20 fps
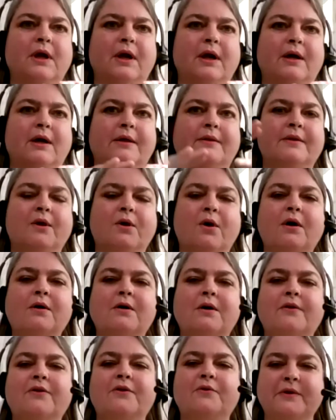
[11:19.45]
there are
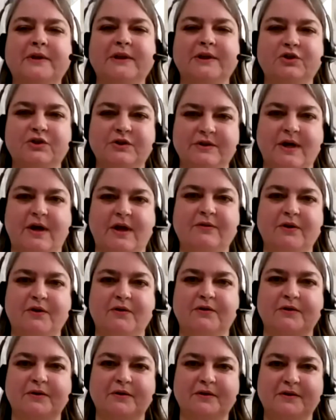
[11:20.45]
other religions out
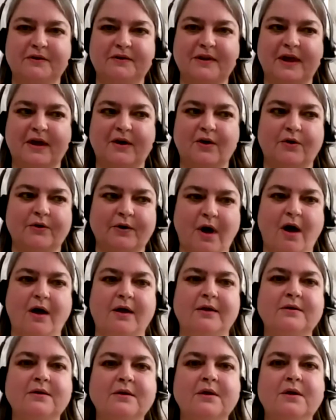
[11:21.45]
there that are not
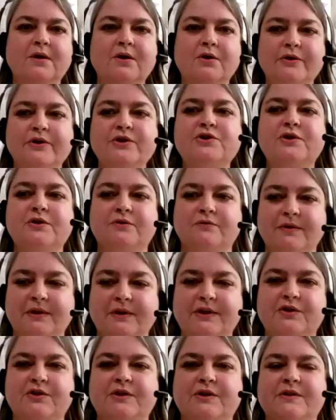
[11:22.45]
Christian
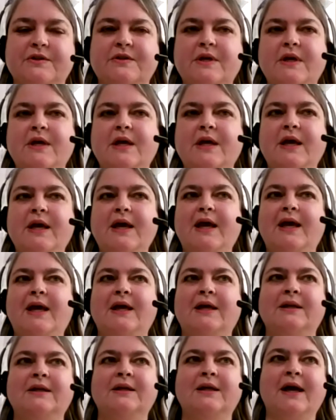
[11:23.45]
religions.
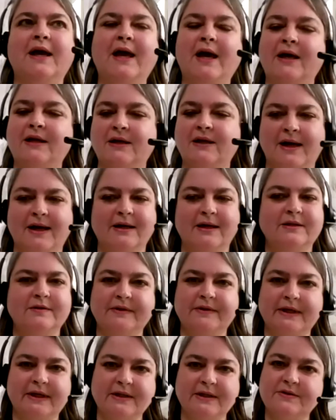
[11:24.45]
And I hadn't
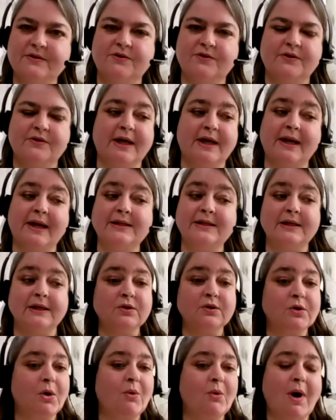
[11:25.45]
actively considered that. I didn't
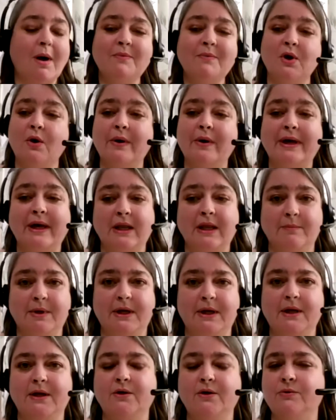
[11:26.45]
grow up knowing
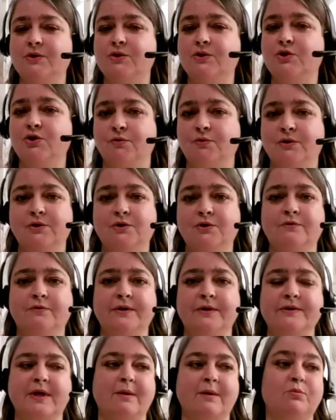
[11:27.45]
anybody who was Jewish, for
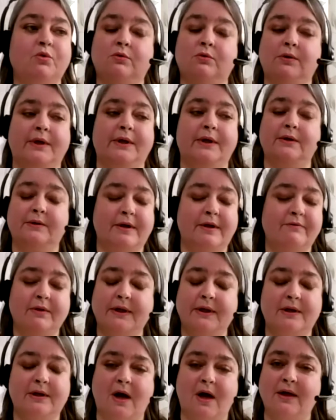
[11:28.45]
example, and
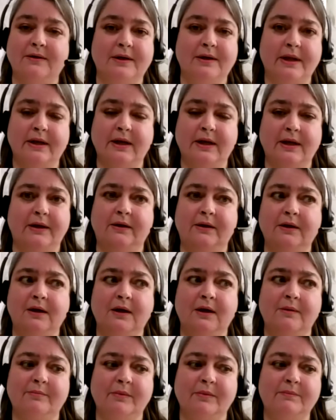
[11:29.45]
definitely not
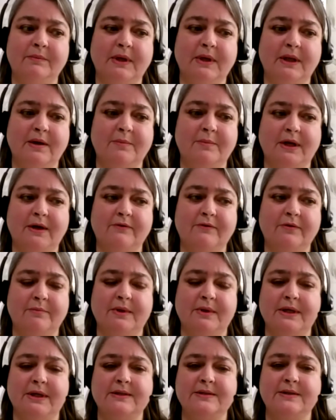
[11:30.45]
anybody from
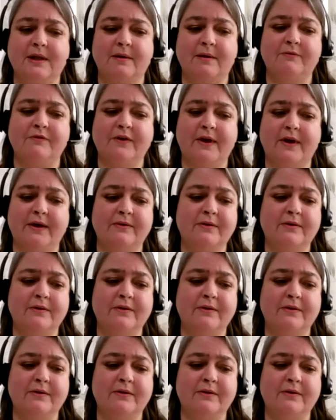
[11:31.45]
the Islam faith.